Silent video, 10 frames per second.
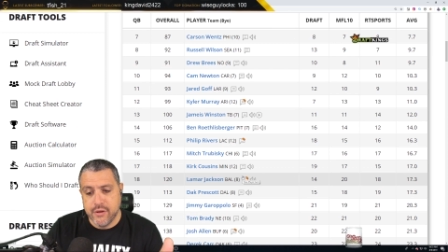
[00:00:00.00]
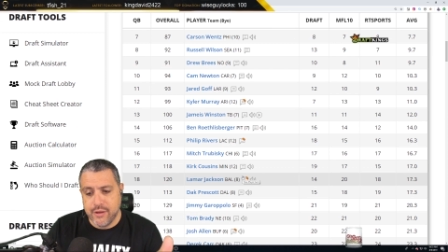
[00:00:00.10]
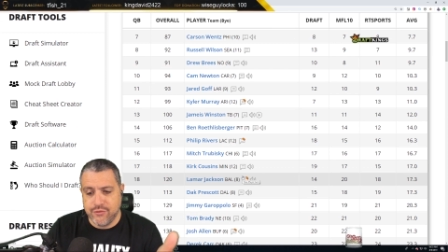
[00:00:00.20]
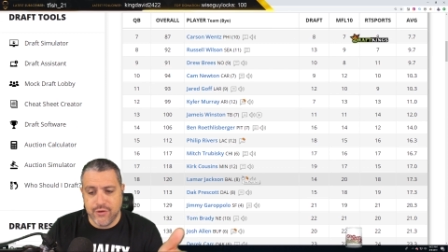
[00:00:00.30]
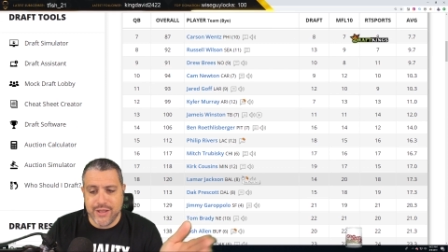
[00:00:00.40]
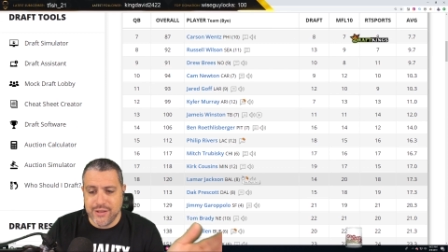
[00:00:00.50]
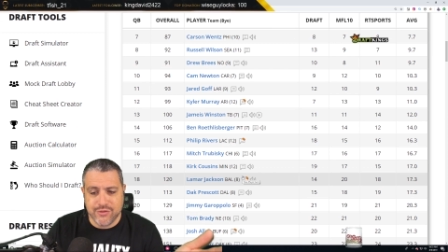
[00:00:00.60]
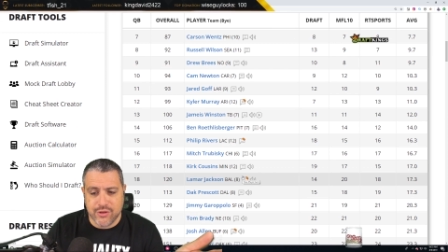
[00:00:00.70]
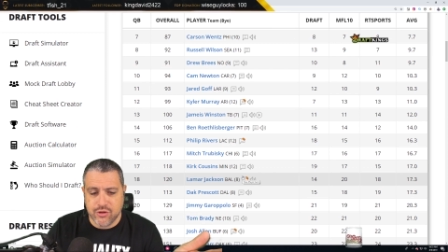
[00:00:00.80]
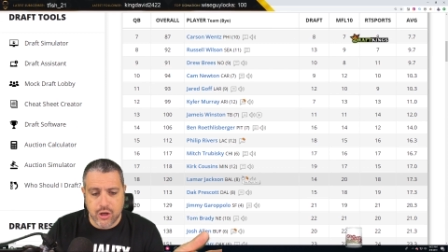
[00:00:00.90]
It's very
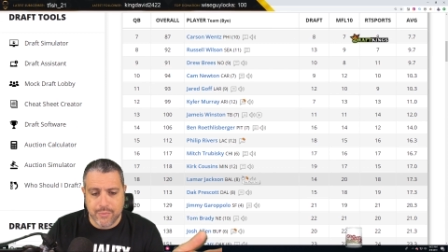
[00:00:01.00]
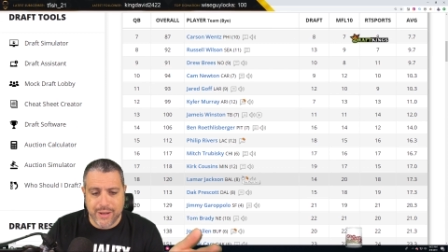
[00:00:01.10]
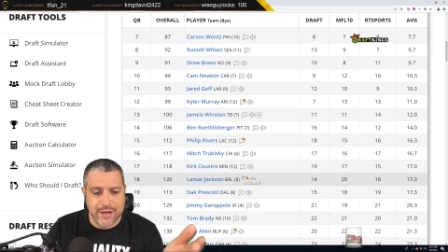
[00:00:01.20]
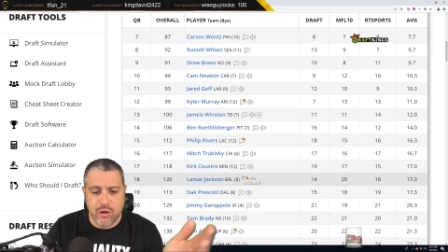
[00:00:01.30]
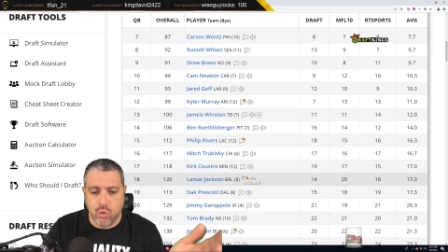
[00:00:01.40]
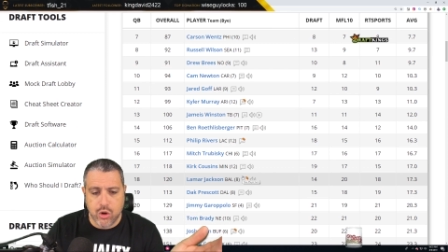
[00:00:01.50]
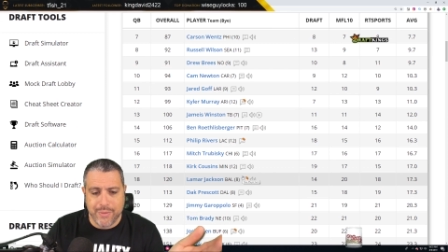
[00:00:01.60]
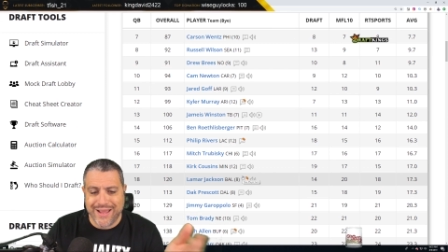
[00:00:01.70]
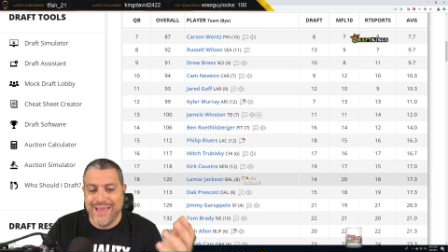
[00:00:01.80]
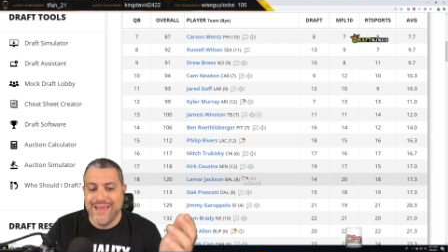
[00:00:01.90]
easy to talk about any
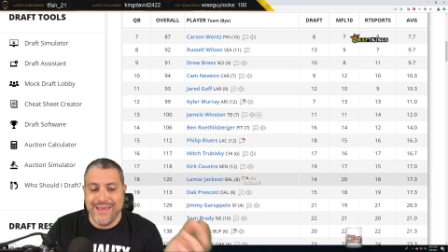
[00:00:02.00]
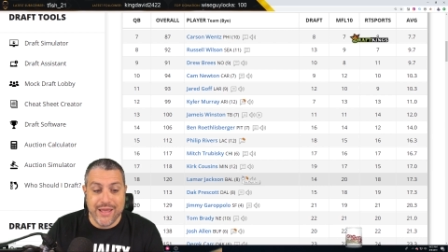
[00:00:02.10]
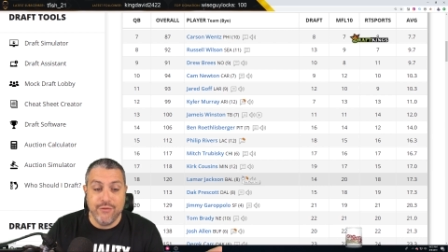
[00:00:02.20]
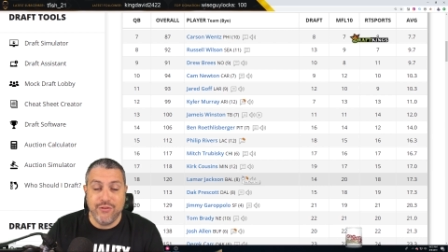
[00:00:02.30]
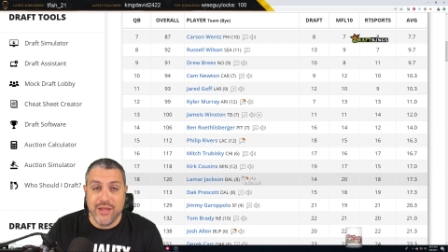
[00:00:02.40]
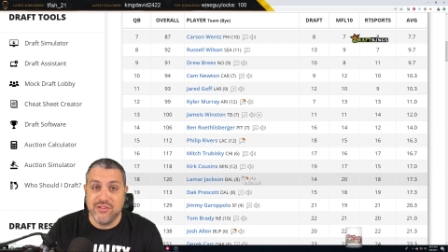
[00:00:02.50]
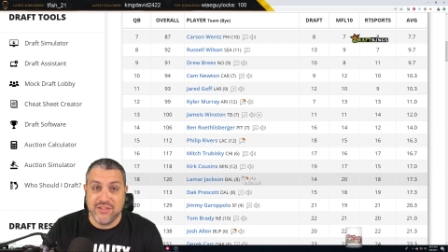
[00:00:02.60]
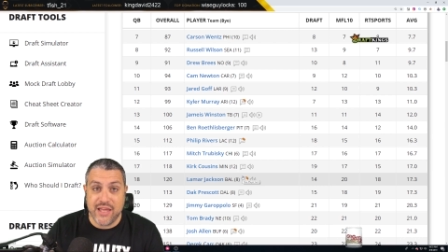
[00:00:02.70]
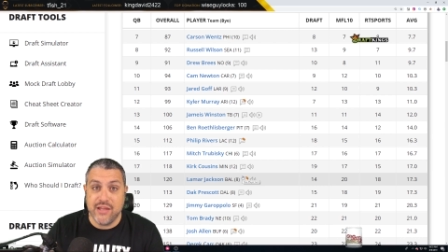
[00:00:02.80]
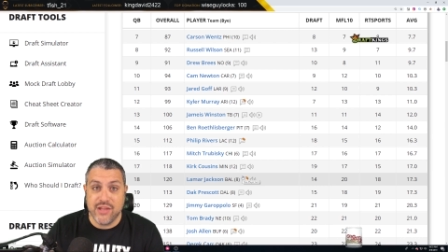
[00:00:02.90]
quarterback if he
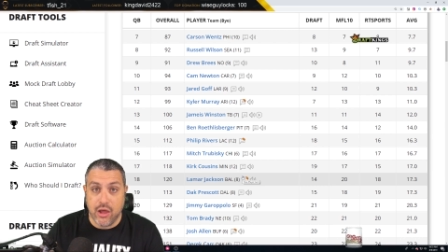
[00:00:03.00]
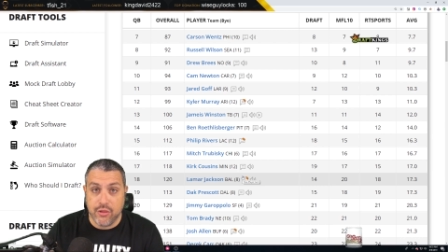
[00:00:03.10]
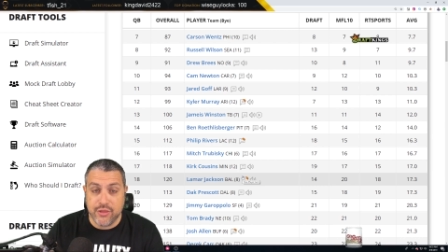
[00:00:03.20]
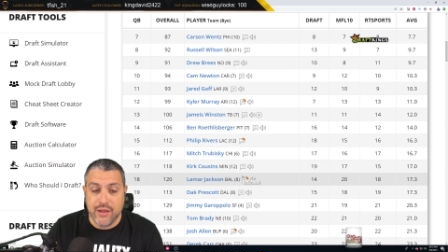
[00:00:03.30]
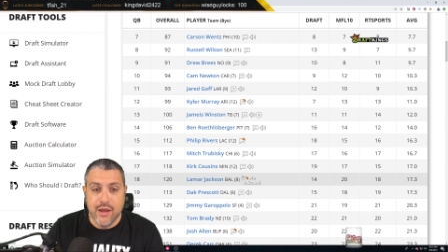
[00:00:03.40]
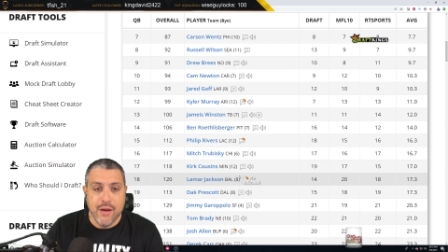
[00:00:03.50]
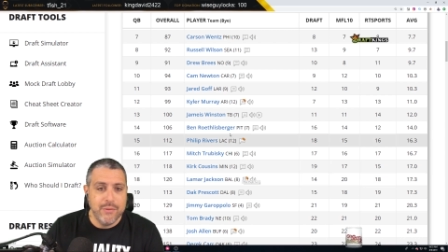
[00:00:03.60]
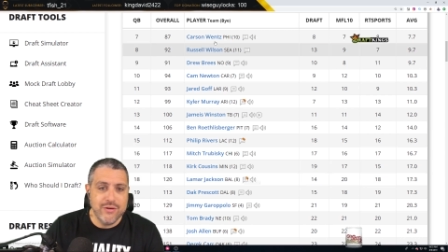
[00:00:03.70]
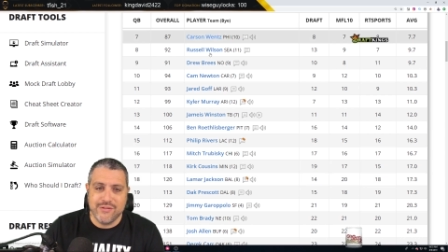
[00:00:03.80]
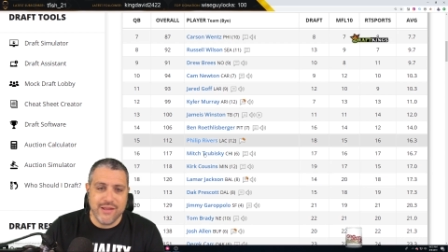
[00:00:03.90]
stays healthy.
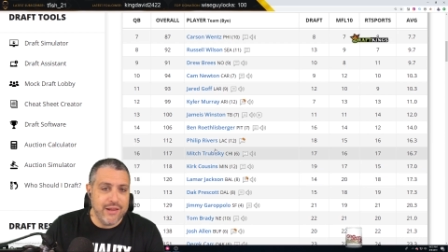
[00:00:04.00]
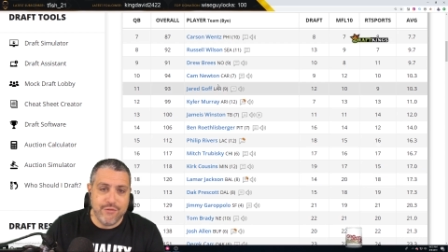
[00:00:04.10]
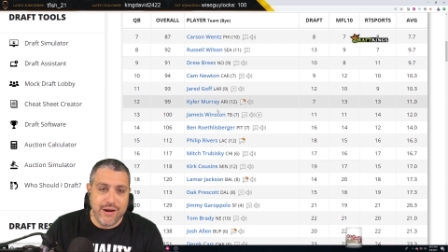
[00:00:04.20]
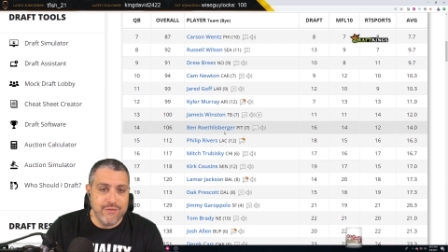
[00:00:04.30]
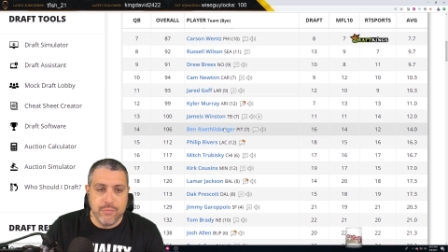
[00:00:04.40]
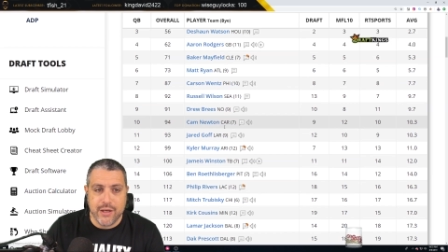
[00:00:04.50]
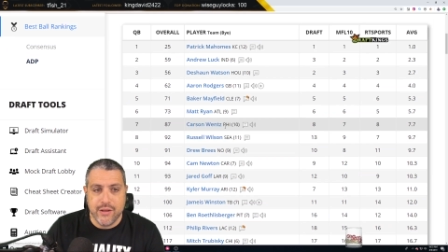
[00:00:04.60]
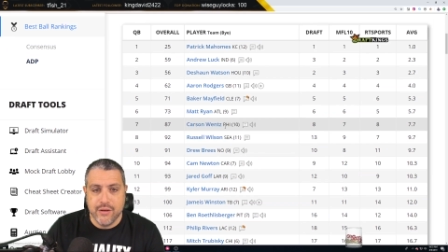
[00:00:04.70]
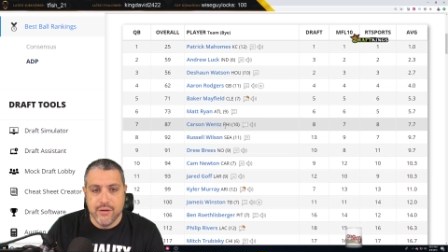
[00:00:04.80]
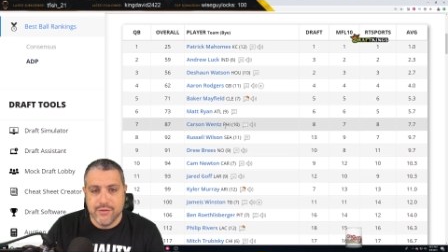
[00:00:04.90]
But you can say that for everybody.
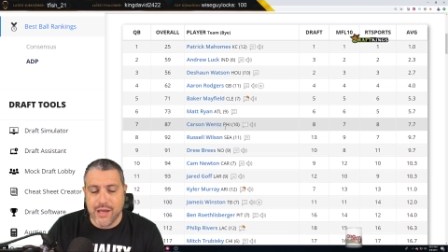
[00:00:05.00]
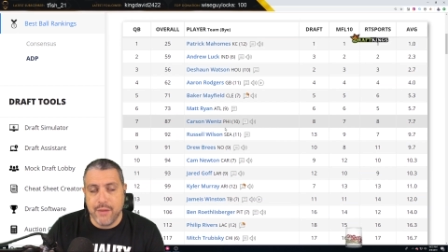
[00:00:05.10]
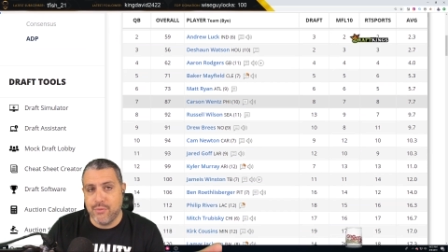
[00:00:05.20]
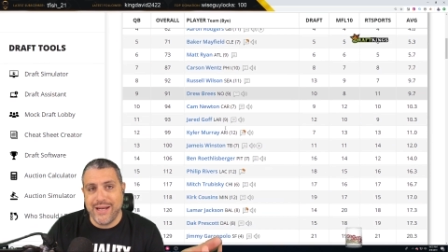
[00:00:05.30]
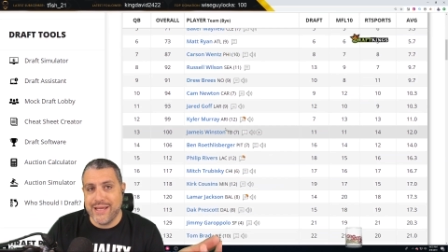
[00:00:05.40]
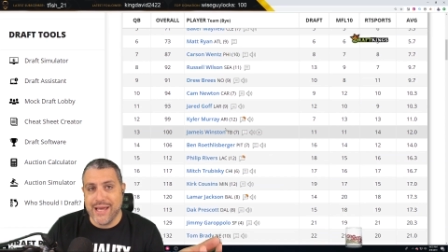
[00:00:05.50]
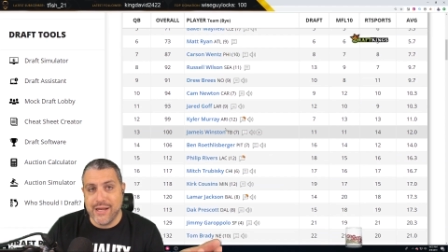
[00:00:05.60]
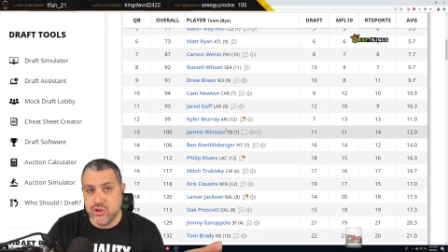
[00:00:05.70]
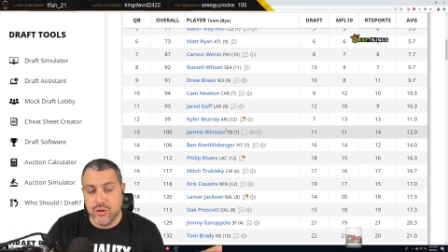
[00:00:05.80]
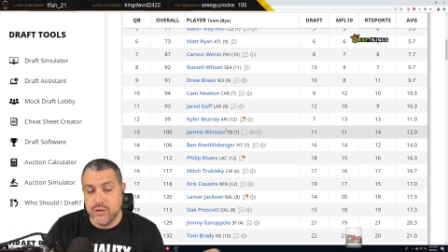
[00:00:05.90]
Tom Brady got
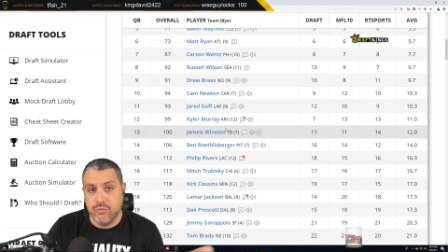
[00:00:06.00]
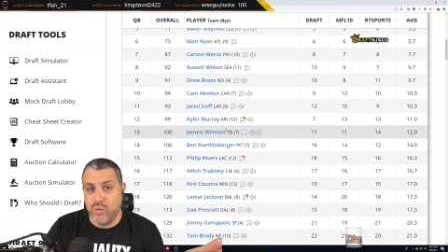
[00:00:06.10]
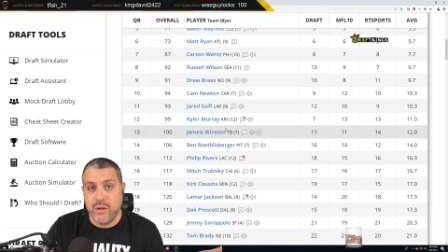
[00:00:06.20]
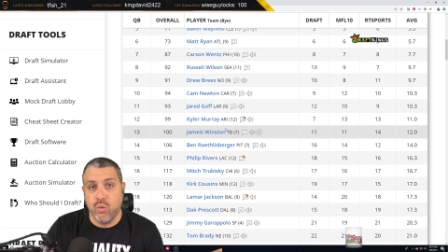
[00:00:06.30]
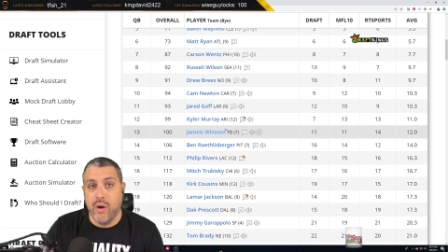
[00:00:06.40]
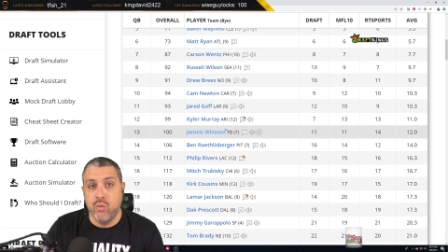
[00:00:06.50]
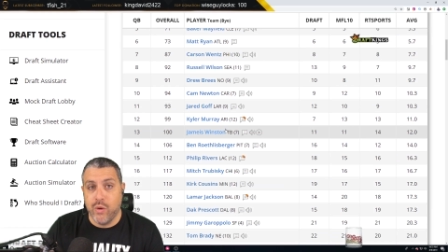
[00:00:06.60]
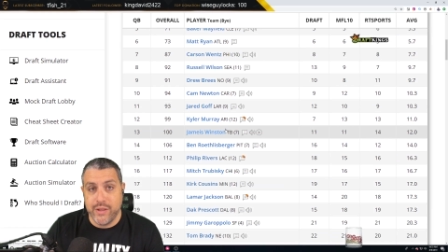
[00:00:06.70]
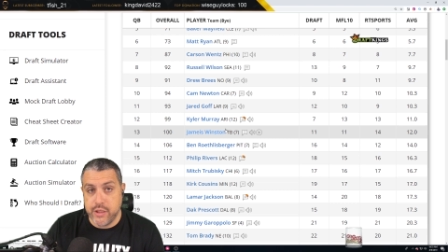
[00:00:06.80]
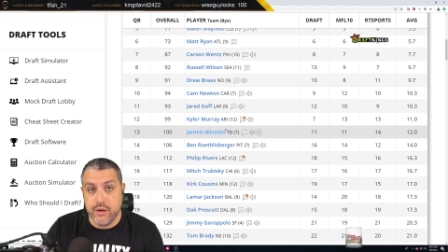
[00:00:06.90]
injured in week one
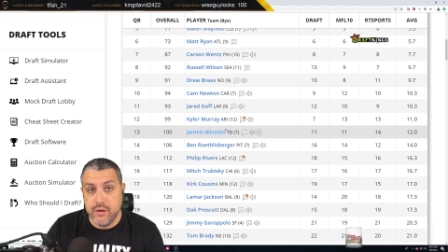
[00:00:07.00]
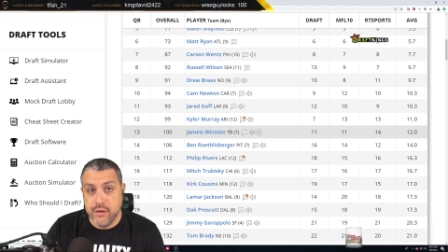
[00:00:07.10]
one year.